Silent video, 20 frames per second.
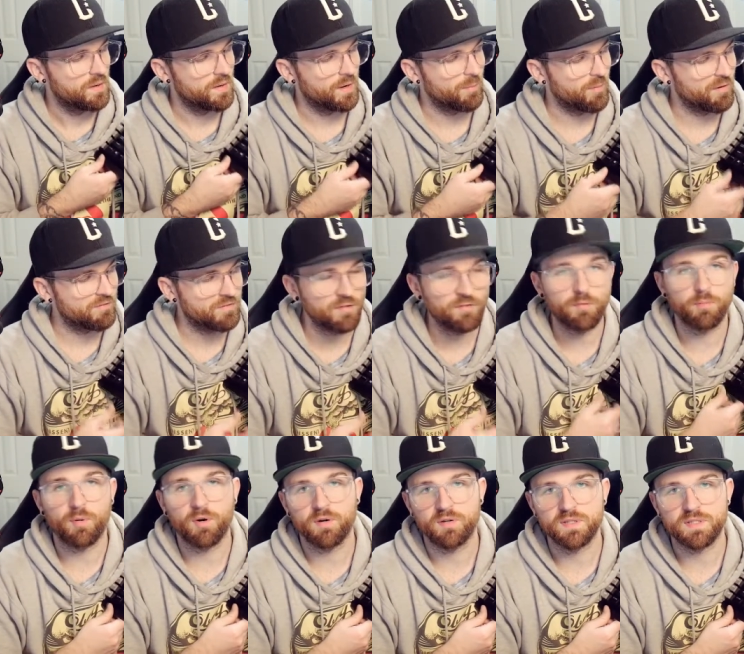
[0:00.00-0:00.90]
And my
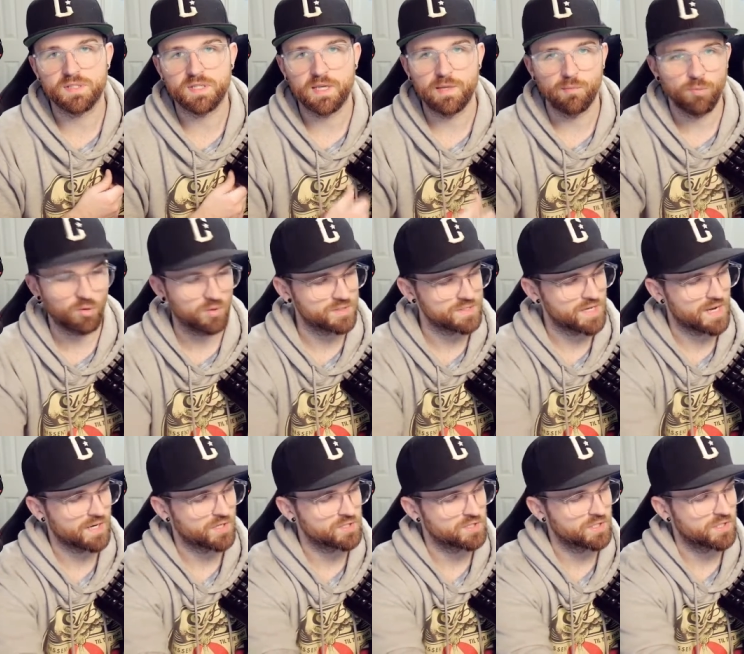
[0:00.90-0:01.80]
favorite part of this keyboard is
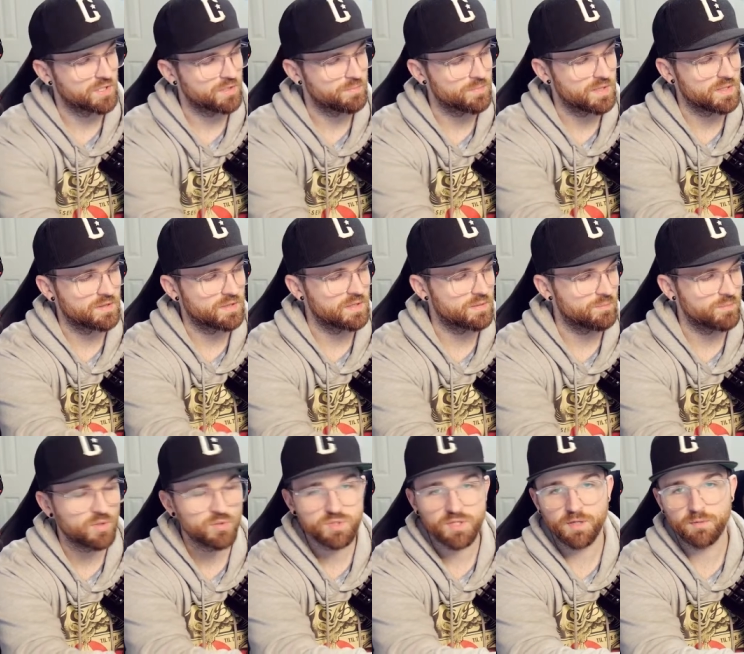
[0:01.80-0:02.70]
actually going to be the
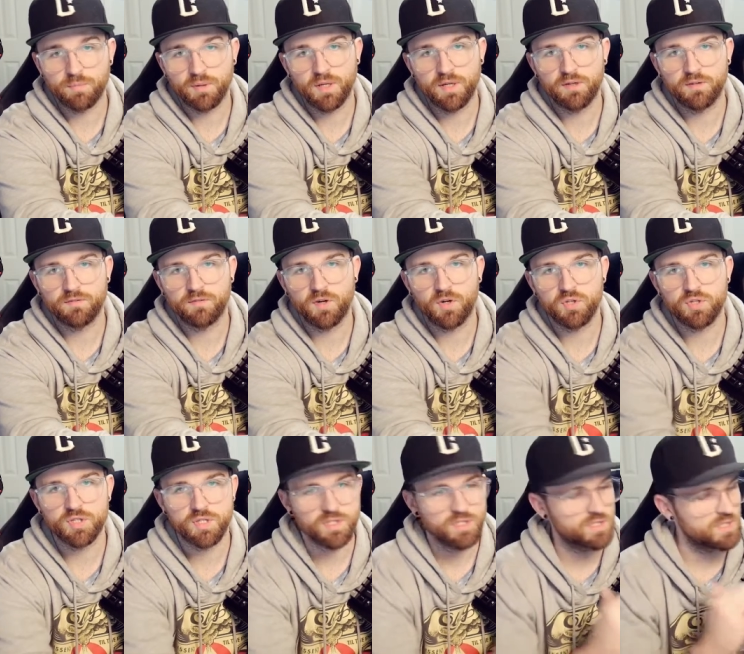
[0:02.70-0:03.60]
music player
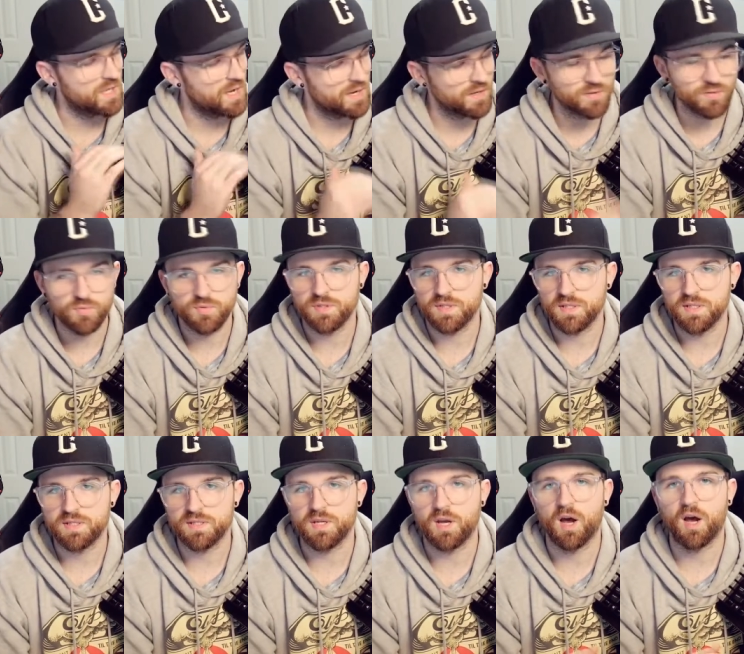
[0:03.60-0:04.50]
functions. I used
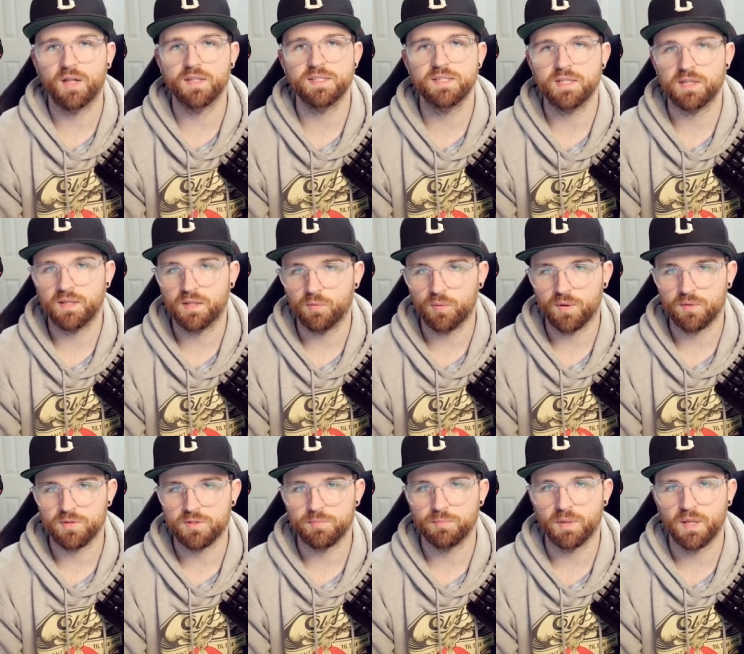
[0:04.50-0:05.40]
these constantly when I
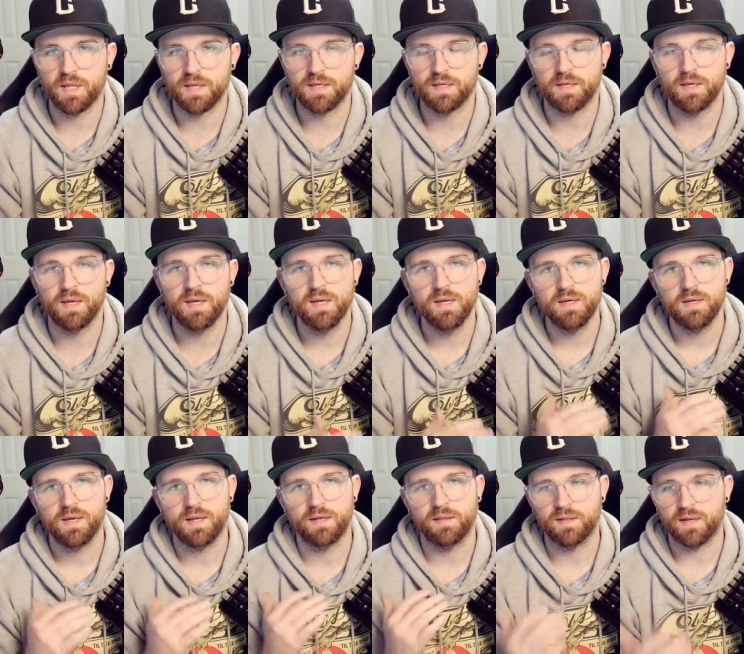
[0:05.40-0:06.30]
was playing.
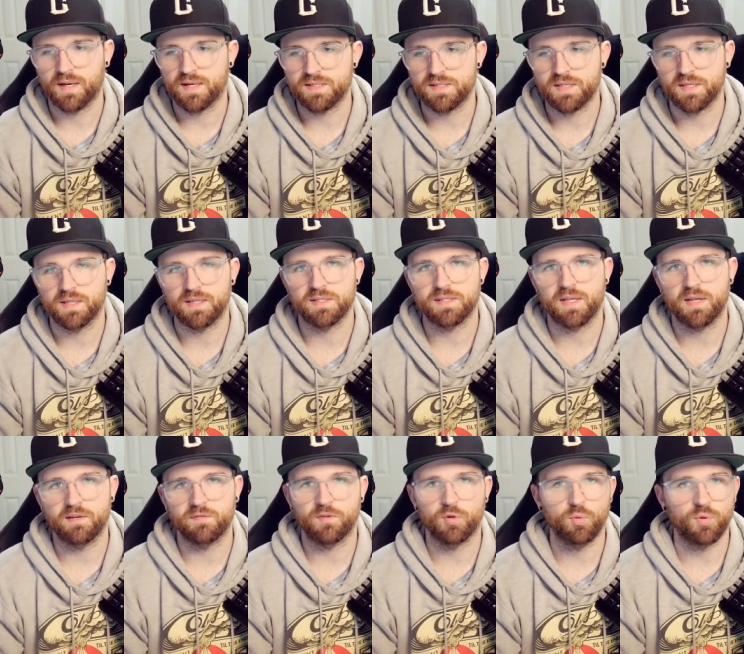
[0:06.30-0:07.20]
And the nice thing is
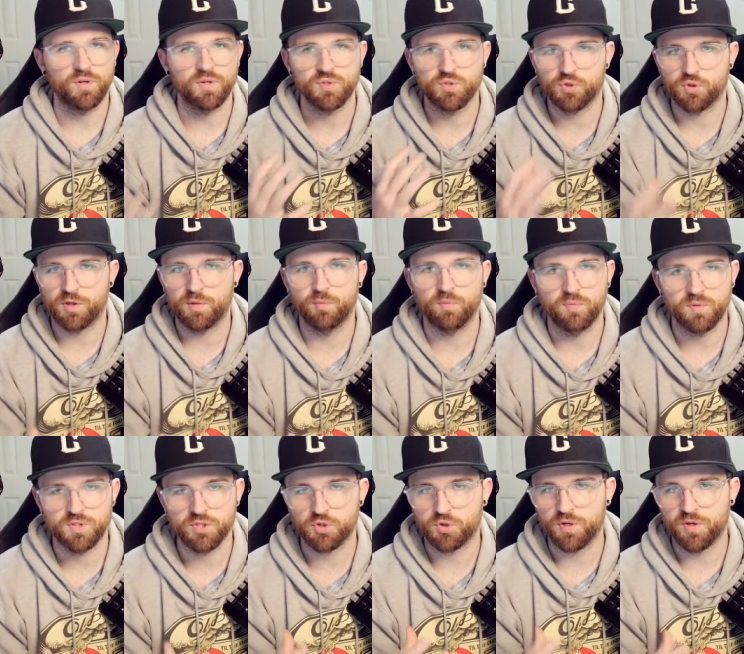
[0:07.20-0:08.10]
that if you were in a screen
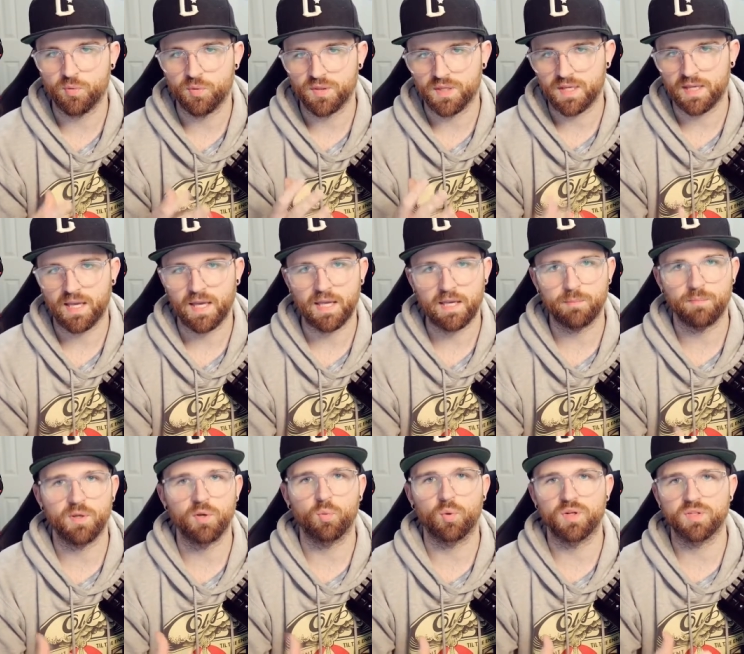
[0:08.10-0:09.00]
screen with a game,
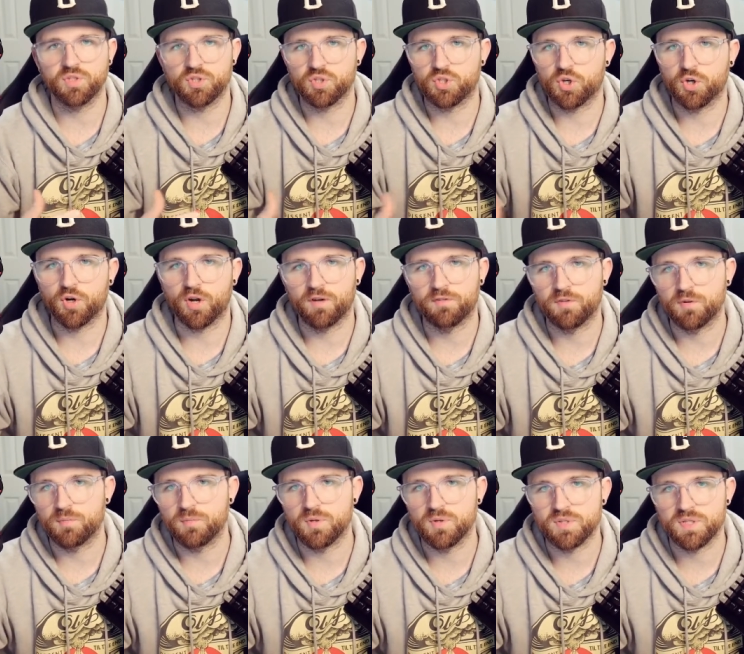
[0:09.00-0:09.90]
but you wanted to turn off
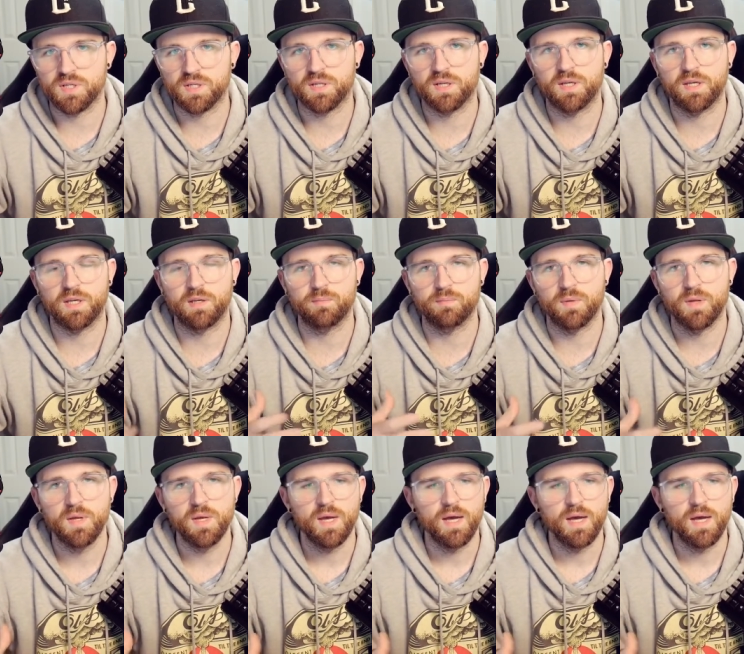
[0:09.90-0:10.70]
your music in